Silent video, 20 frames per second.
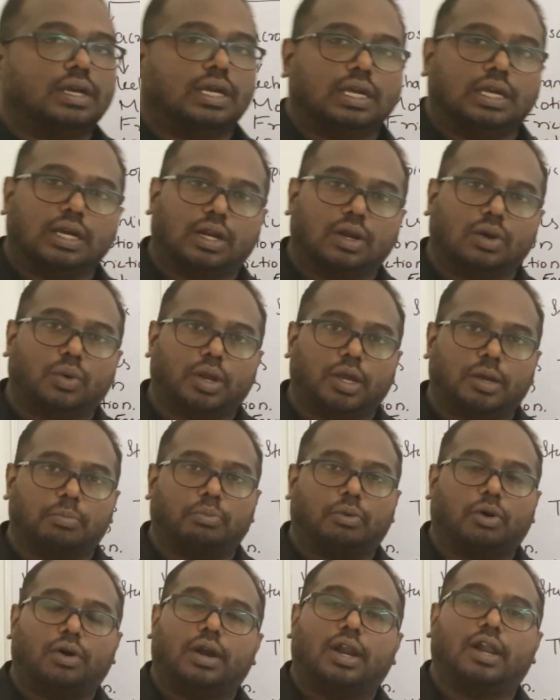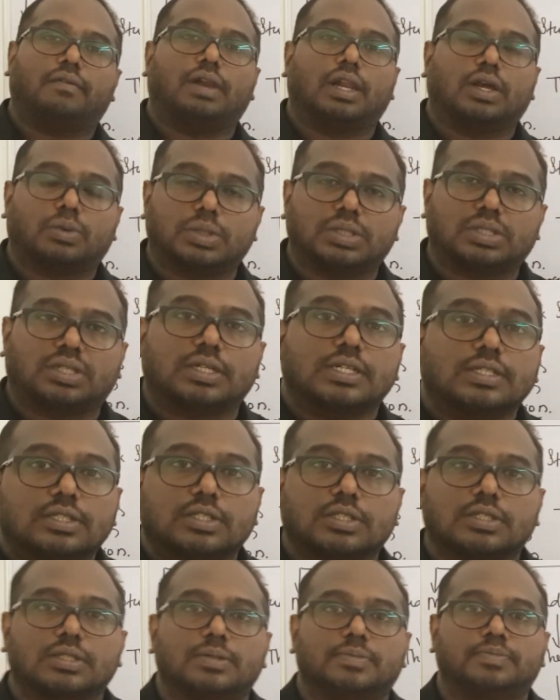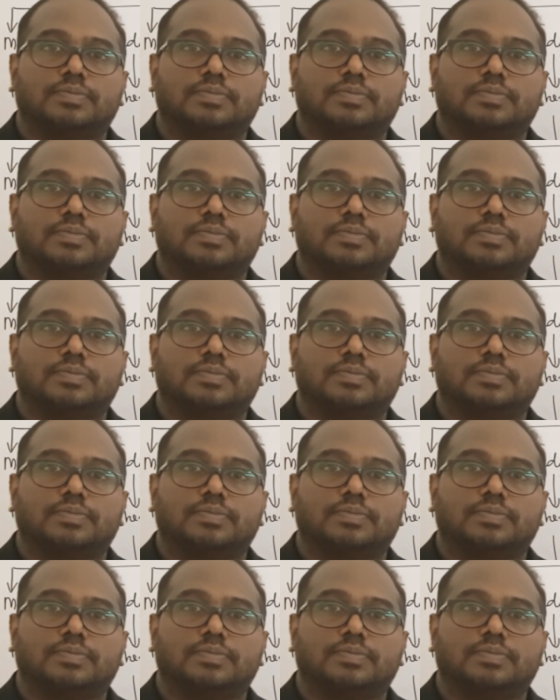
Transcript: including board level questions,